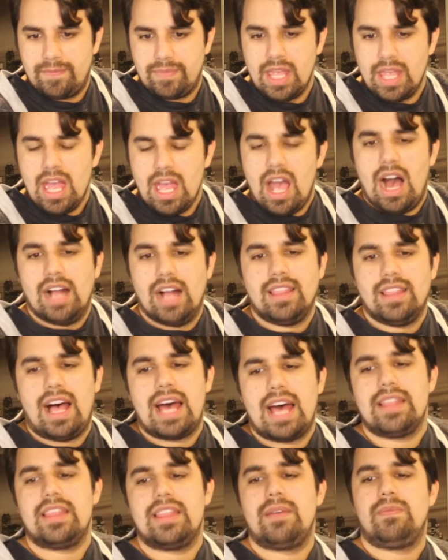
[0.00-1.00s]
A lot of
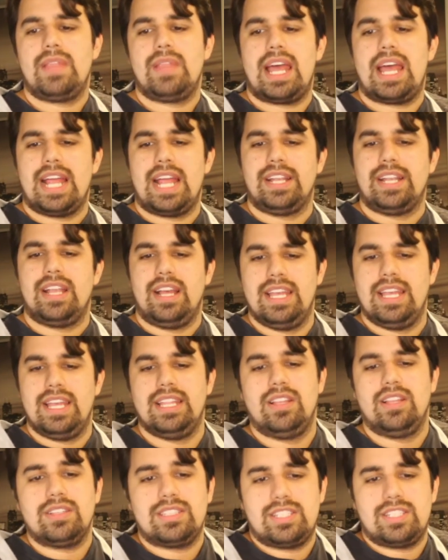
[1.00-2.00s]
them that it
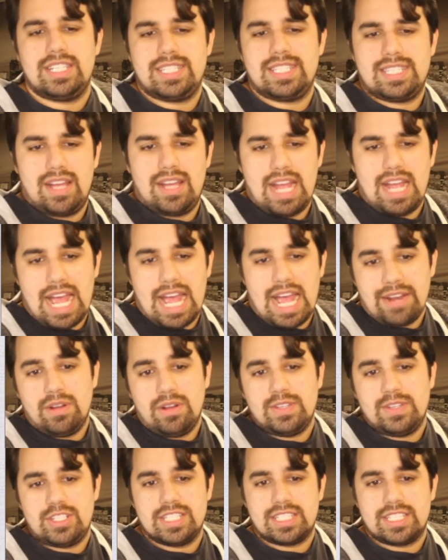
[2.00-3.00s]
looks just, I don't know if it's
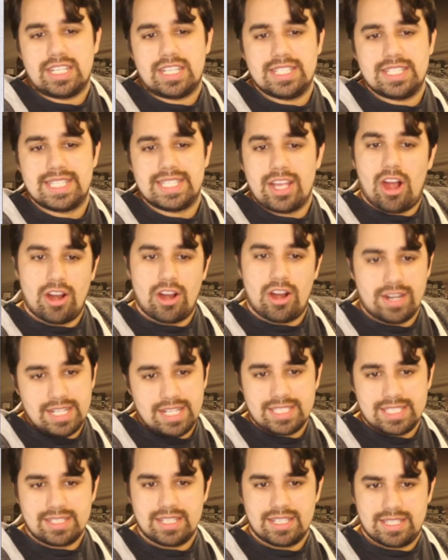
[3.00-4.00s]
just because the artist,
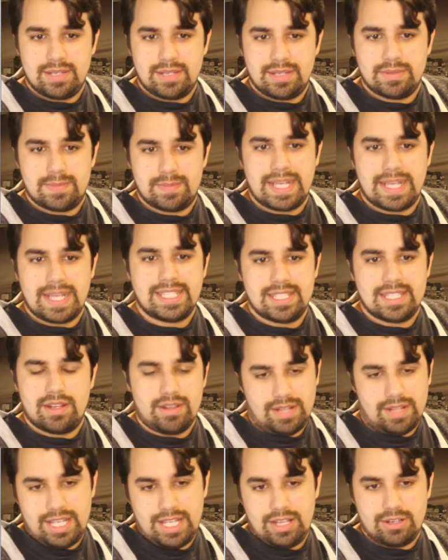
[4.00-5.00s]
because he
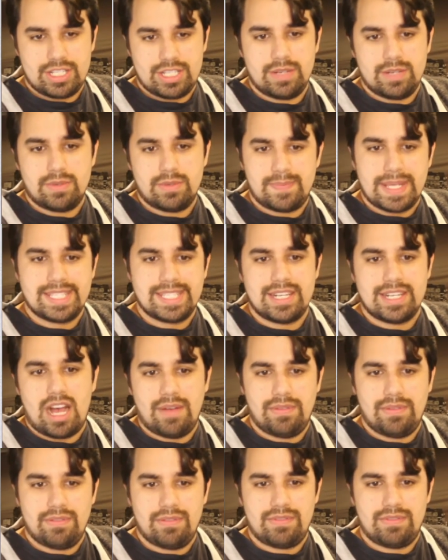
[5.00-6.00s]
or she was basing it off
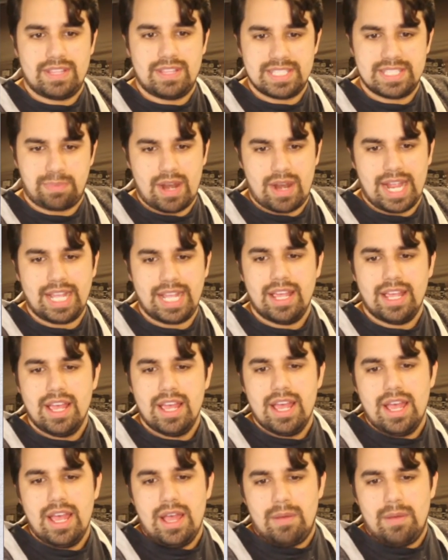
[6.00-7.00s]
of the sprite,
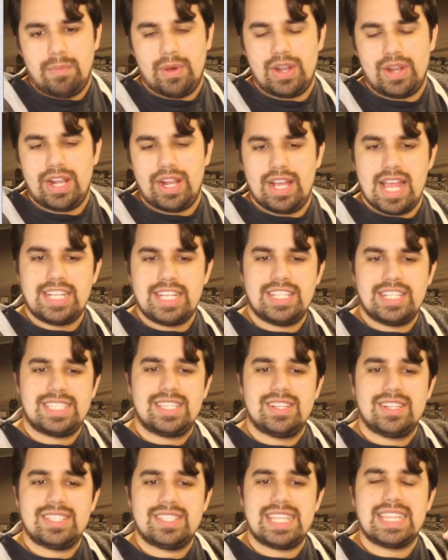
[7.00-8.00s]
but it just
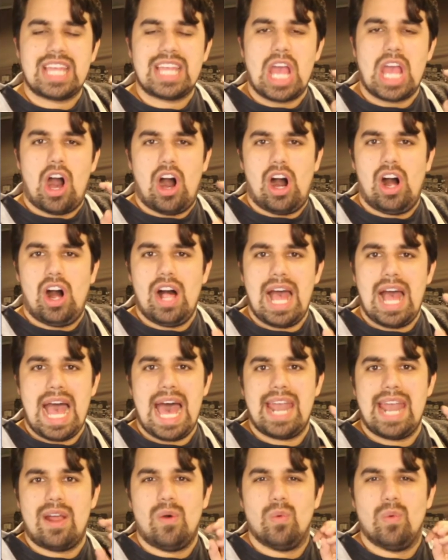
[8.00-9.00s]
looks like they all had
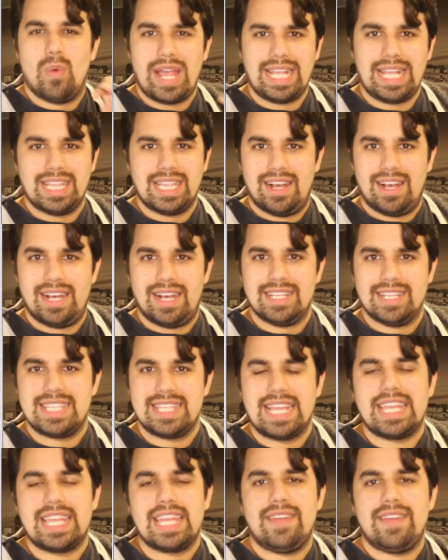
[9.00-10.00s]
a weight loss.
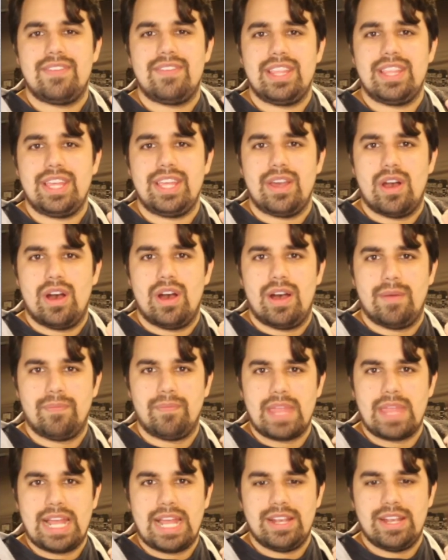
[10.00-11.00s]
Like even the,
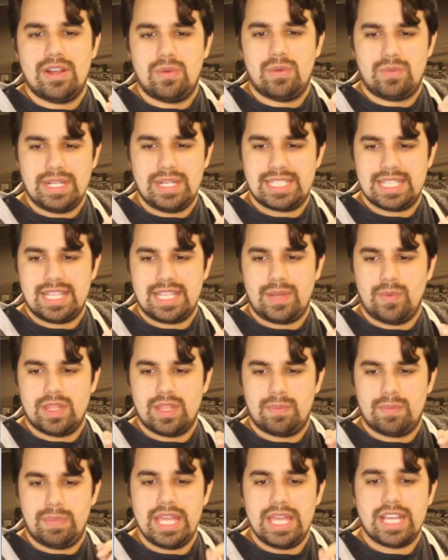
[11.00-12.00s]
I know recently with
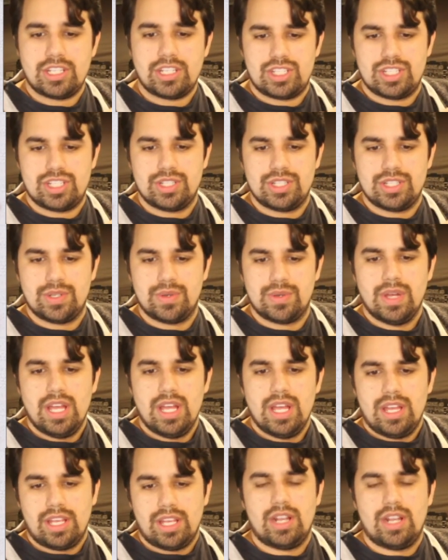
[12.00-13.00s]
Pikachu,
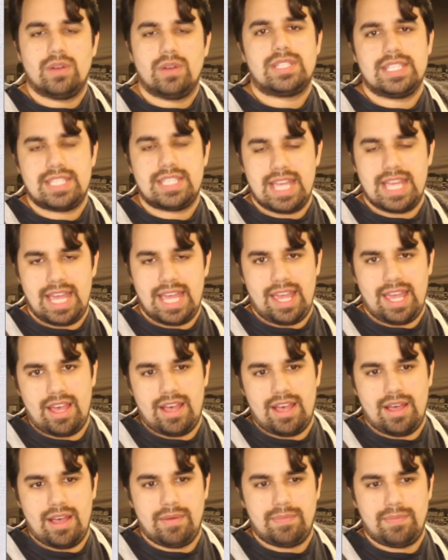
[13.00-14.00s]
you know, since they
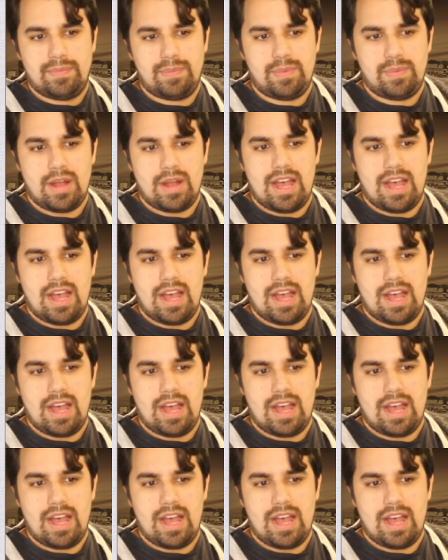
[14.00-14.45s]
brought